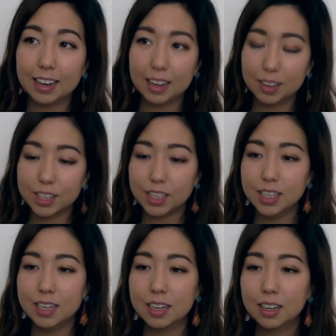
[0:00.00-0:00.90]

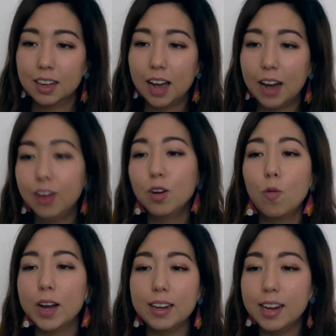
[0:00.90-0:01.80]
Legoshi. I don't know
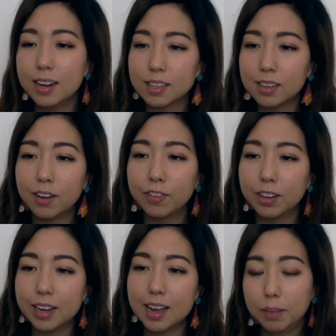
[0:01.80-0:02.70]
when he discovered
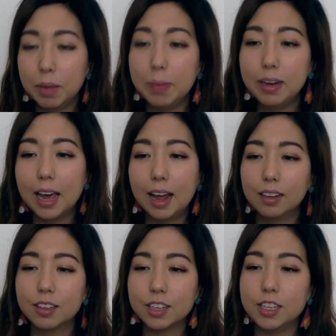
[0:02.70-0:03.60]
that. Maybe the
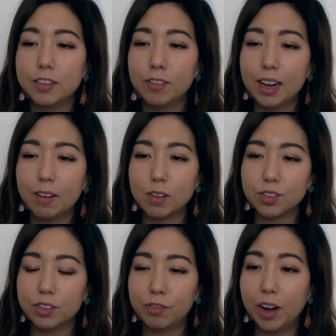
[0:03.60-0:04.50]
handkerchief like was
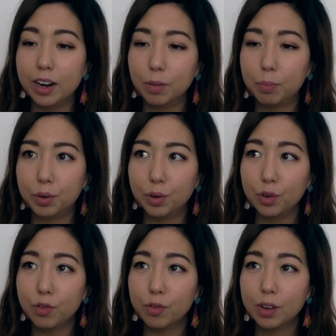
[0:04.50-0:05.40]
the final proof.
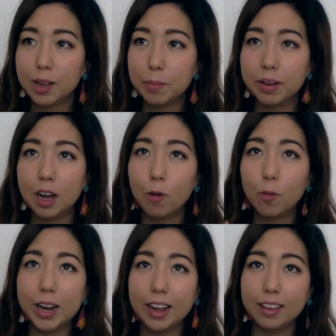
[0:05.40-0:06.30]
But now
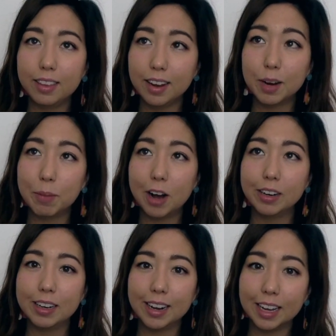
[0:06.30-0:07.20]
when I think about
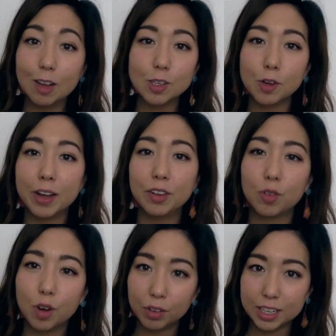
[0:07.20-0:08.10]
it, like he also went
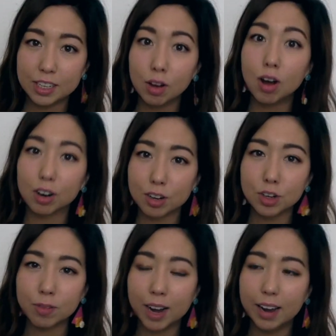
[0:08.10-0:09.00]
through all these lockers,
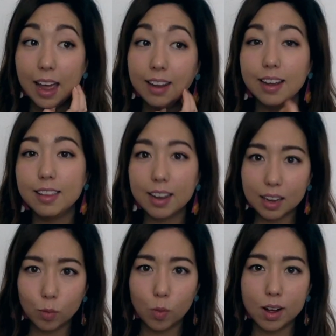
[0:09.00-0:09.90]
right? And I think
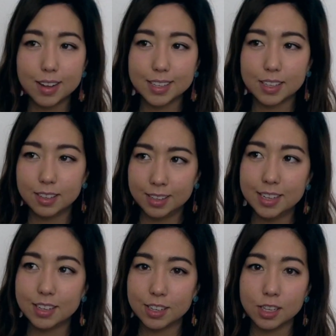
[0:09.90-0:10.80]
it was
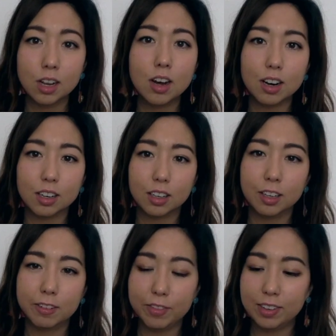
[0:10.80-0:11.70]
Riz's
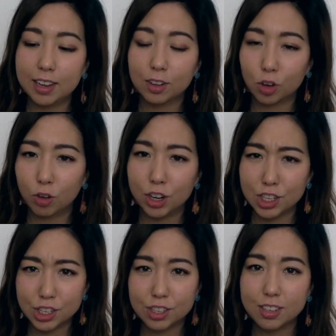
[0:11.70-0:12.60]
locker with that
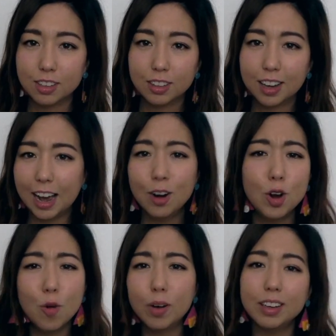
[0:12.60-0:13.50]
crushed. I don't
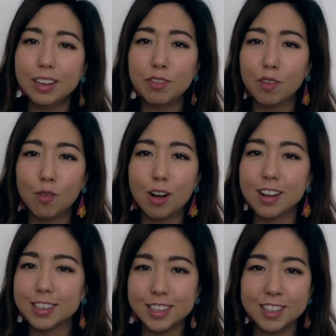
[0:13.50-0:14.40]
know what it even
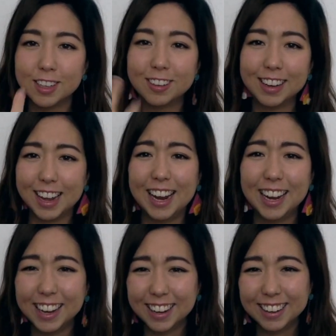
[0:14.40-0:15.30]
was, you know,
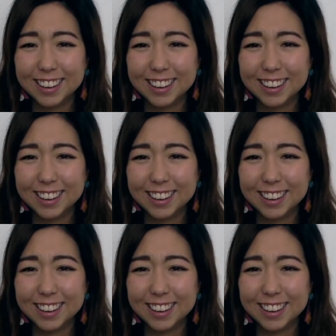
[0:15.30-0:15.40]
like.